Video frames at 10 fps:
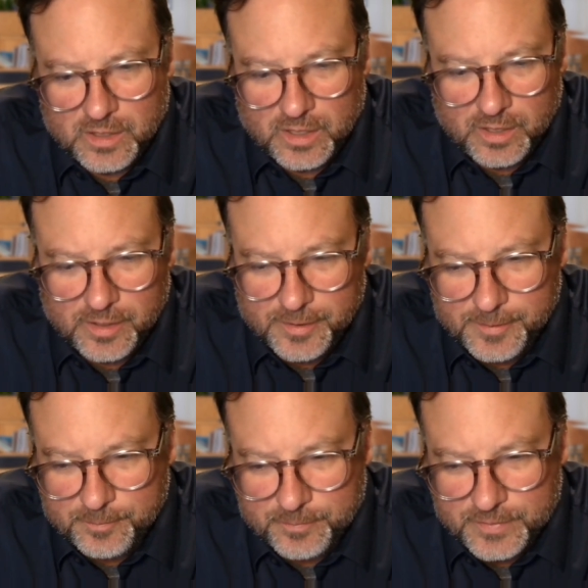
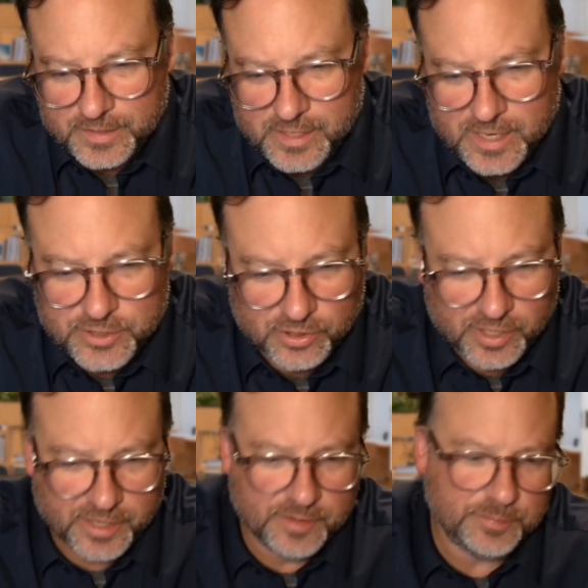the
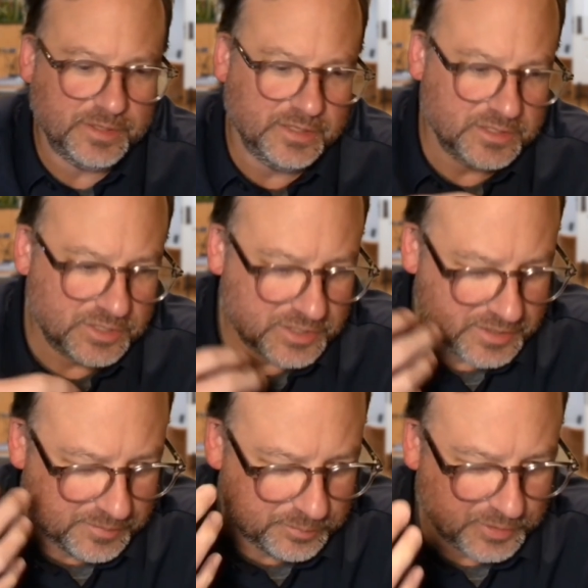EHR companies just
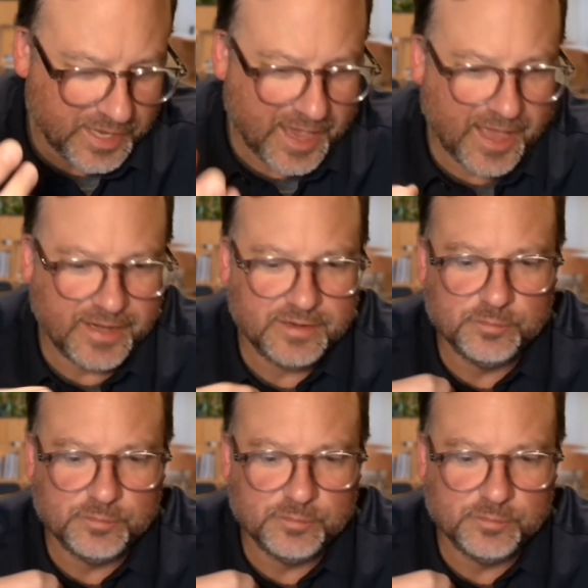simply added